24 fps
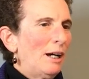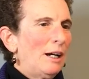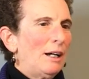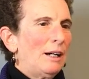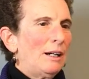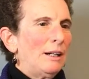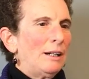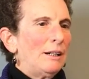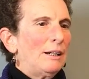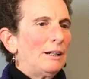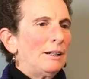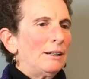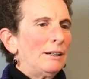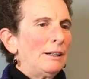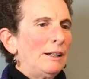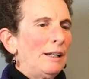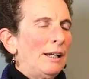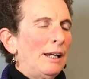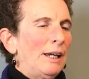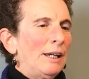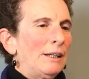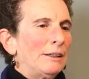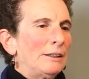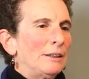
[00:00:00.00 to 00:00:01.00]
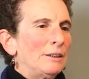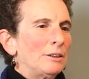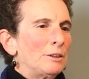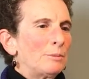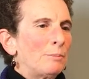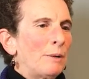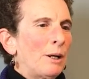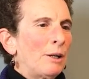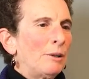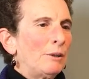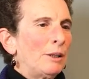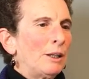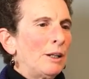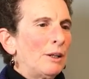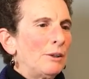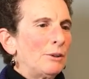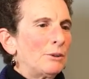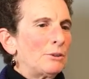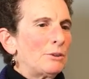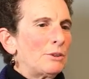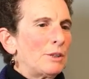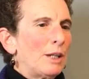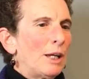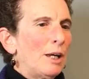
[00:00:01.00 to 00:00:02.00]
And inspiring
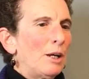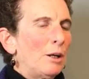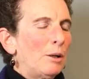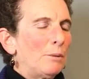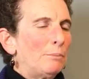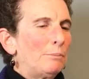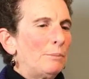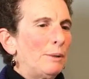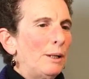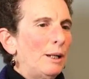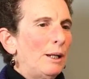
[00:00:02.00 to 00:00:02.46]
others to help